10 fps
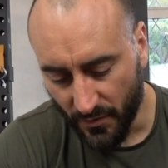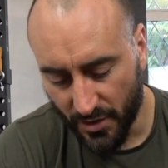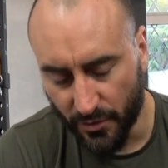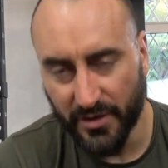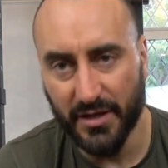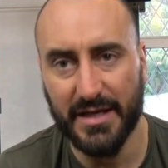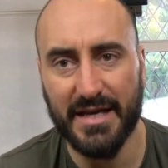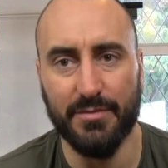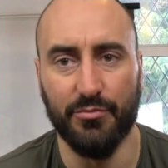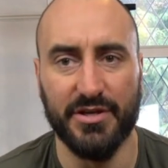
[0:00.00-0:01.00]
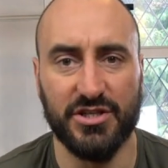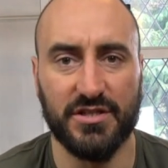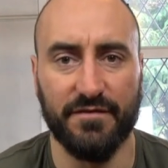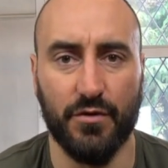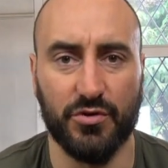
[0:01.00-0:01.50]
you know, it'll enable me
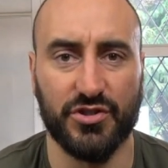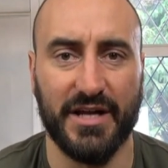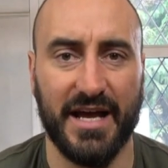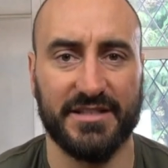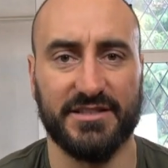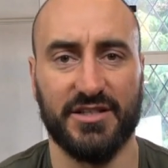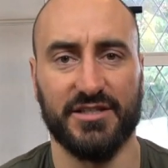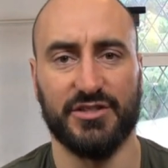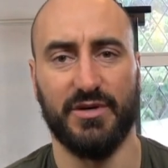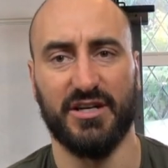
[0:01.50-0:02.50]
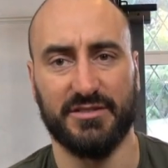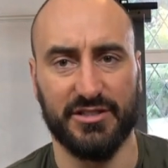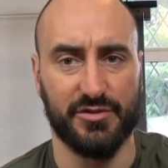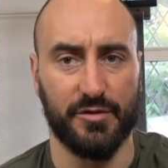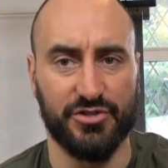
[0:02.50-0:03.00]
just to focus on the exercise as well, because
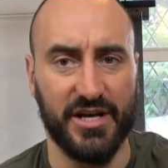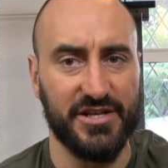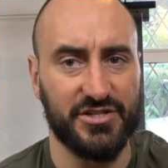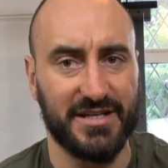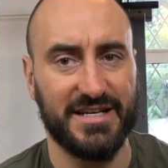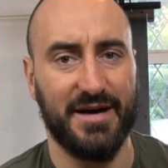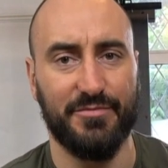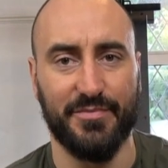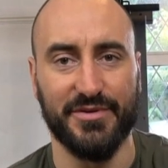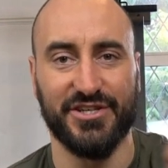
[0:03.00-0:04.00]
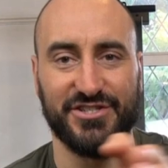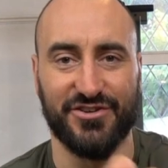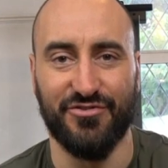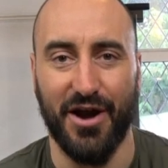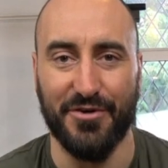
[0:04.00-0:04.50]
it's just I'm changing the camera
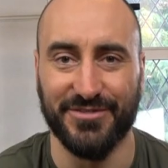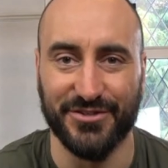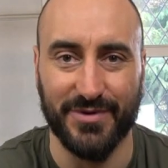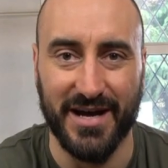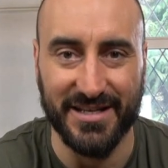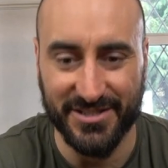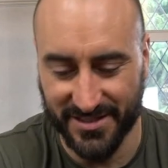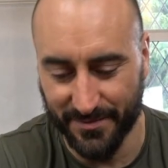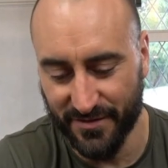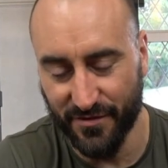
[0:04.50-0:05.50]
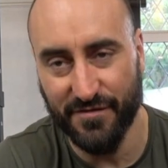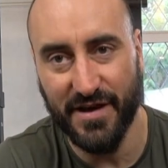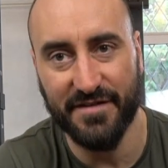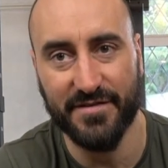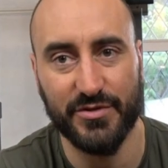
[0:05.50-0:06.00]
position around as well. It's just a bit of a
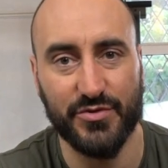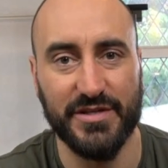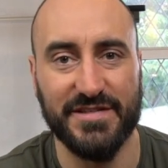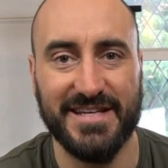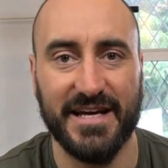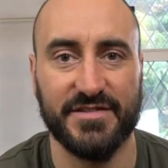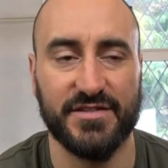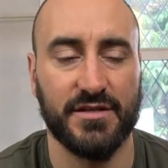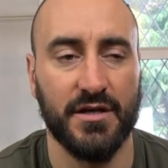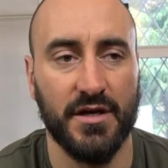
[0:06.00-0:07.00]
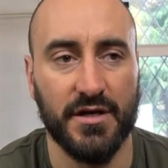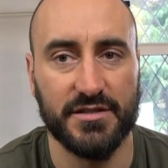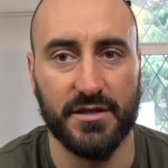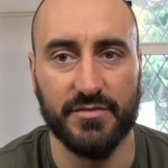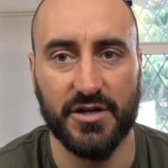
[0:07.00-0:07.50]
faff in between sets
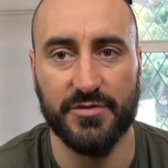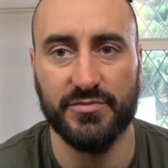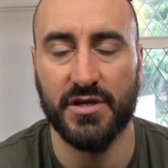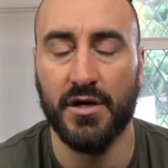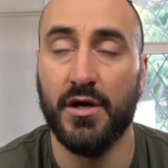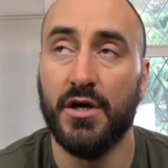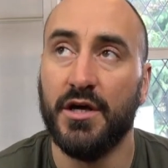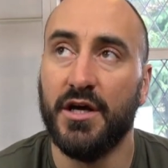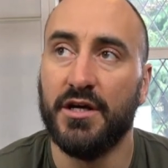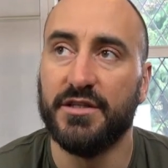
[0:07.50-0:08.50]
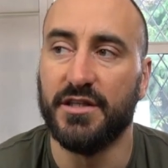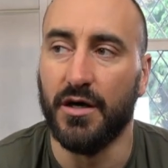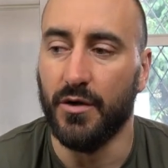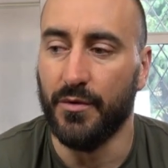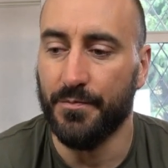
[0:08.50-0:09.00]
sometimes.
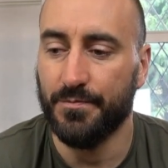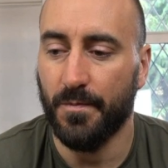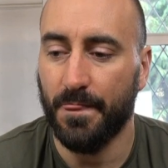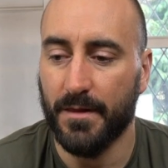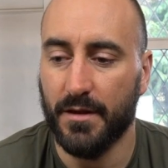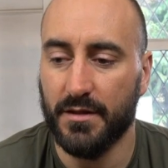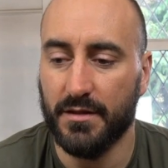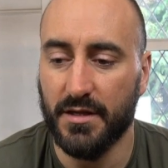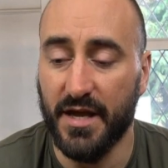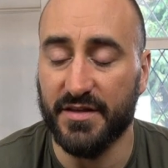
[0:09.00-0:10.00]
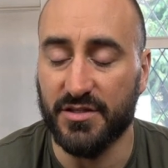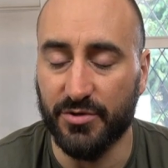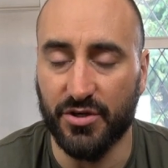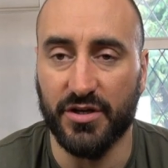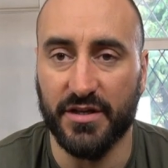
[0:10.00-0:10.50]
So yeah, this will
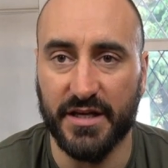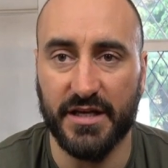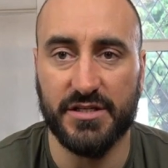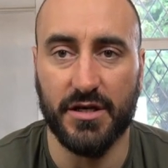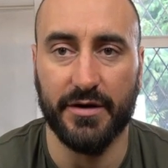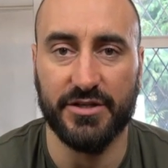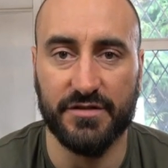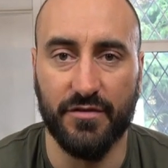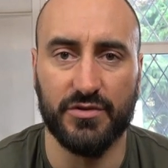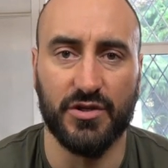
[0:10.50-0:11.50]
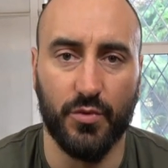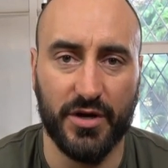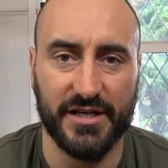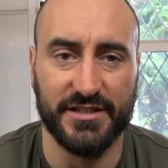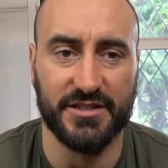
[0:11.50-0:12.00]
be good, I think. So I can just focus on the
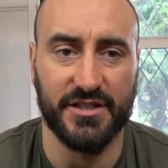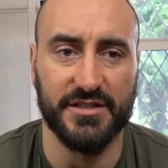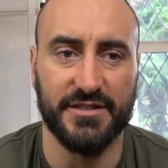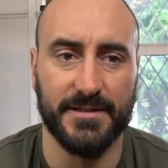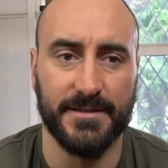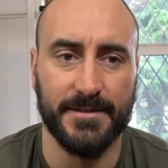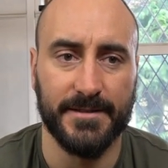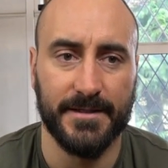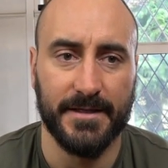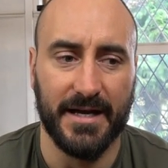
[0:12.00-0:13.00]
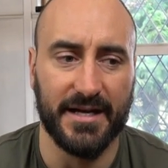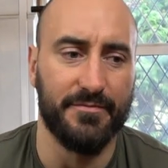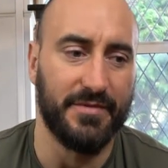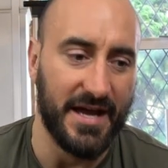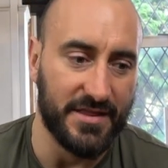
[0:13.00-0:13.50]
one exercise. I
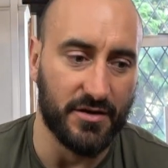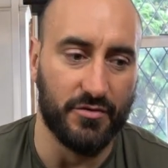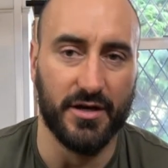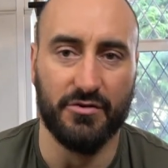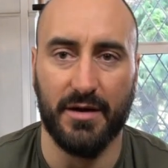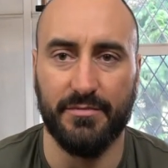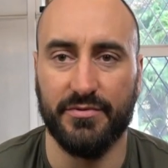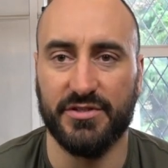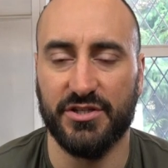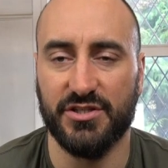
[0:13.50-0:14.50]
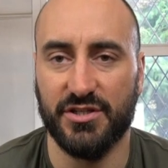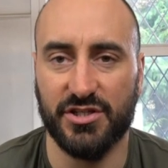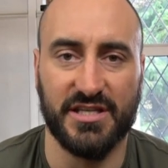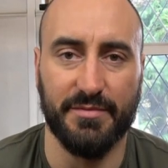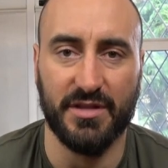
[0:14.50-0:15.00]
can get the right camera position and
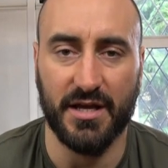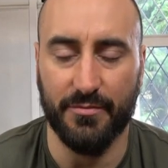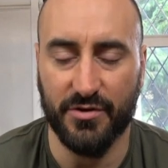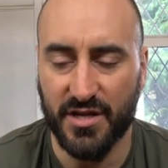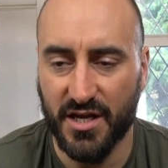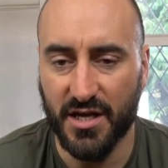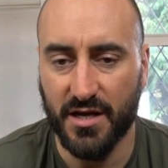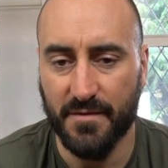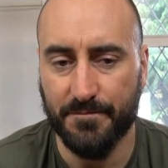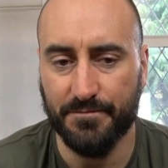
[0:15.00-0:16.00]
just keep the camera there.